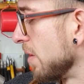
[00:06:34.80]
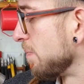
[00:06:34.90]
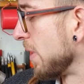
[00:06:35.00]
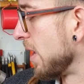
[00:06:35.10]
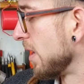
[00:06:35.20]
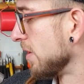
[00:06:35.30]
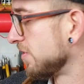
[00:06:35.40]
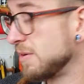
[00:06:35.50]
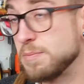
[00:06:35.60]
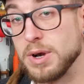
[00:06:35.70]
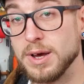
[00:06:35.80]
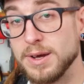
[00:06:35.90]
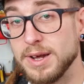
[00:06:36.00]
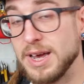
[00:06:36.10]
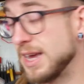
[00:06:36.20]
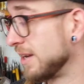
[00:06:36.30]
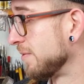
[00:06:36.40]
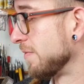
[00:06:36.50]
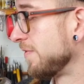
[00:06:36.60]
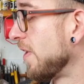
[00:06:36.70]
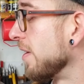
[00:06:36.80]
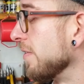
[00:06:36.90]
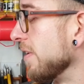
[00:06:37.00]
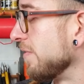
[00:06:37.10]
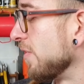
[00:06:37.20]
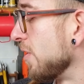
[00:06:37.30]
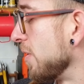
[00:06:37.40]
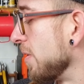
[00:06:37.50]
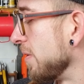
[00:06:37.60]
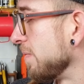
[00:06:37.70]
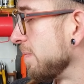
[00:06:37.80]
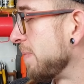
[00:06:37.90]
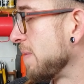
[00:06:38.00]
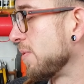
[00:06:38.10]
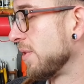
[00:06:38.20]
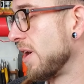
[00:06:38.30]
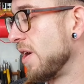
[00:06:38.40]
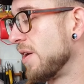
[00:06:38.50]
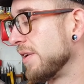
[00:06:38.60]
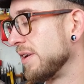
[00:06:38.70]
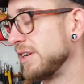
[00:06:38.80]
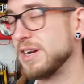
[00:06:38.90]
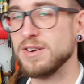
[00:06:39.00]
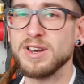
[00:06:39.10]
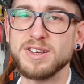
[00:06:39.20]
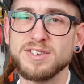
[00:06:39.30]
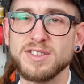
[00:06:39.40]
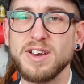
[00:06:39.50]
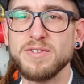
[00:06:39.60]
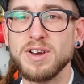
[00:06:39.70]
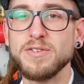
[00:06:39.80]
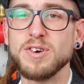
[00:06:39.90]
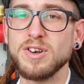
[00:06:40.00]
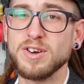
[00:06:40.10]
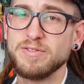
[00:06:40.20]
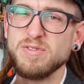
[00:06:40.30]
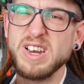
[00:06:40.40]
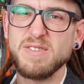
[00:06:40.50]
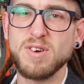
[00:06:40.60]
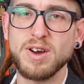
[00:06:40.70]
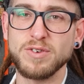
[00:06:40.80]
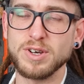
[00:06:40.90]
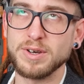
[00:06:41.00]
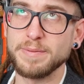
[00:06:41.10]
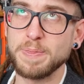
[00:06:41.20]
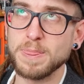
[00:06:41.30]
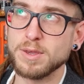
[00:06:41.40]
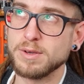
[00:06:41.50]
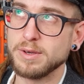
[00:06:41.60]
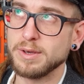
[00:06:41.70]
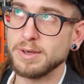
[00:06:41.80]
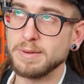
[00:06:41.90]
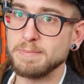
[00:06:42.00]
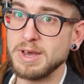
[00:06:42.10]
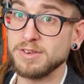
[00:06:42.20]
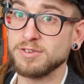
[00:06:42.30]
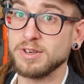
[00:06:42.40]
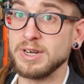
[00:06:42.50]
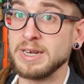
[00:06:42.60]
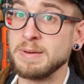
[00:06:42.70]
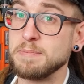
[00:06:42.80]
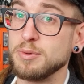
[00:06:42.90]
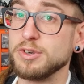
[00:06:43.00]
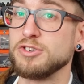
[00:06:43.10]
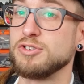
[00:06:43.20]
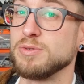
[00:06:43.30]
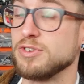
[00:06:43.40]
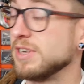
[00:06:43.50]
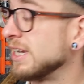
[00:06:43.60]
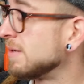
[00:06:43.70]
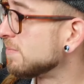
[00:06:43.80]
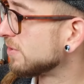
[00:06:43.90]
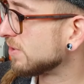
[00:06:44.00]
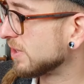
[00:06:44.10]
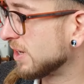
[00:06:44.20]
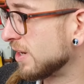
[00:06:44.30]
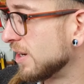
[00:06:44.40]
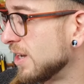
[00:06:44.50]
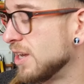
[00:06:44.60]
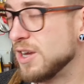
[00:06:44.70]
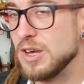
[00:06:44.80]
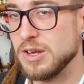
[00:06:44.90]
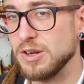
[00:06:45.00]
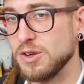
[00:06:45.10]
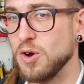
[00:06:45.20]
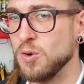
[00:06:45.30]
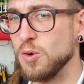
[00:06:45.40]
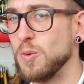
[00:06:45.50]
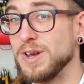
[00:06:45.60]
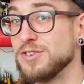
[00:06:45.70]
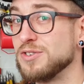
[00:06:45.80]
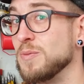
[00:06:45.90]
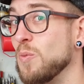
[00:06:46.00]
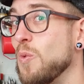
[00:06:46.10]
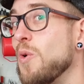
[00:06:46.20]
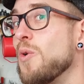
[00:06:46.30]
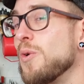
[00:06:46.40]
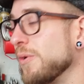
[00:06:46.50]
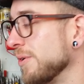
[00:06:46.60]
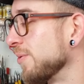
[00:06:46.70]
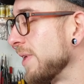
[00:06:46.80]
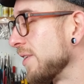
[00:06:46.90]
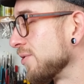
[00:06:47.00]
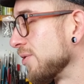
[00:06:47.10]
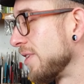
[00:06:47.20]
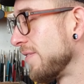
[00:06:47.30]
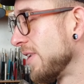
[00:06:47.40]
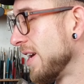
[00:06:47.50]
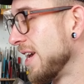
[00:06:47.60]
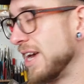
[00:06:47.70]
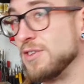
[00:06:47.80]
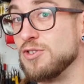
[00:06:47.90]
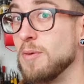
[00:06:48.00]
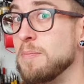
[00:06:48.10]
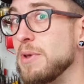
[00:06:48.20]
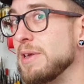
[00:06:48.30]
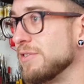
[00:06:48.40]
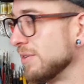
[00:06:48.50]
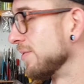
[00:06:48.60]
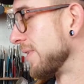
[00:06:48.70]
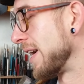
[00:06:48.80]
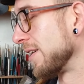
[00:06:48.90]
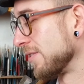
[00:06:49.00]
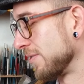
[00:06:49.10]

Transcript: But simpler and fun for people that aren't, you know, like, because I've got a lot of really rather masculine, boisterous games that are conquest and war and all that sort of stuff, and zombies and all that.